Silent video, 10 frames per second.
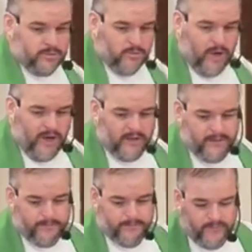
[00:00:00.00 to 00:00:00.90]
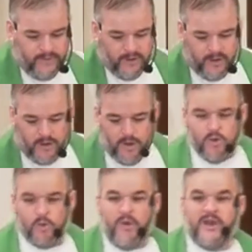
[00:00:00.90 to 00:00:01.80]
right,
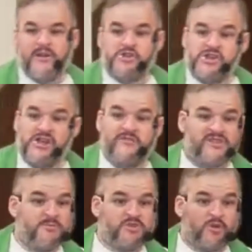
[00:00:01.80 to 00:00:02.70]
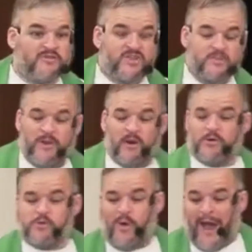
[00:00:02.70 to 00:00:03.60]
we can achieve some sort of
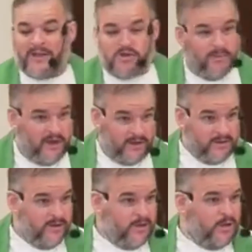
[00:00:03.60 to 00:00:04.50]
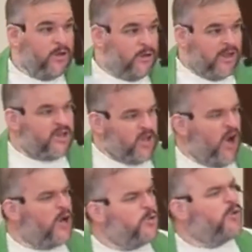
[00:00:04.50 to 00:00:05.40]
spiritual acumen, like
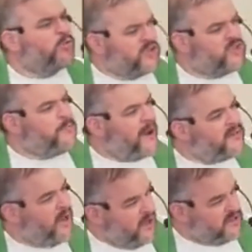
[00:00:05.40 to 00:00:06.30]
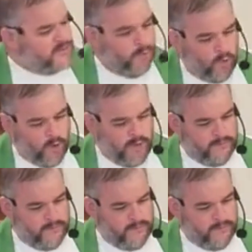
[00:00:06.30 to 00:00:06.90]
God will respect us more.